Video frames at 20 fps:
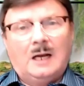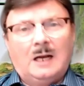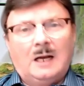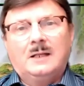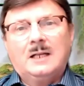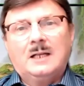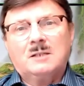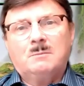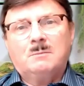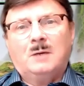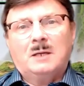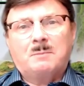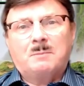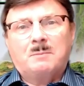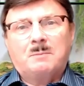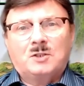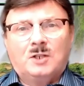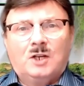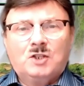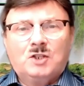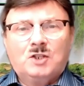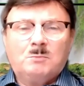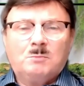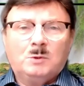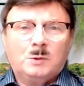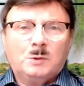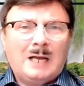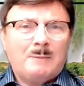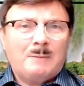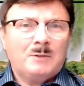that's in my possession. But
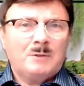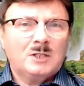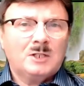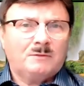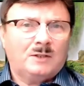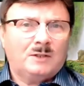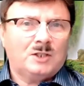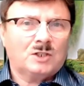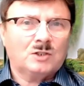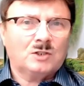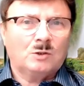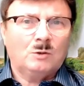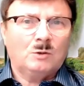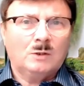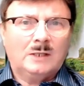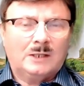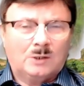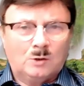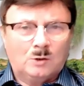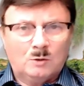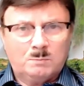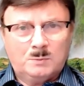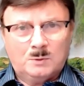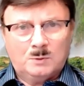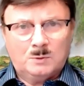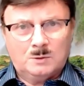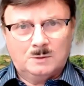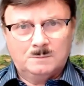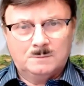what happens if I stole that notebook?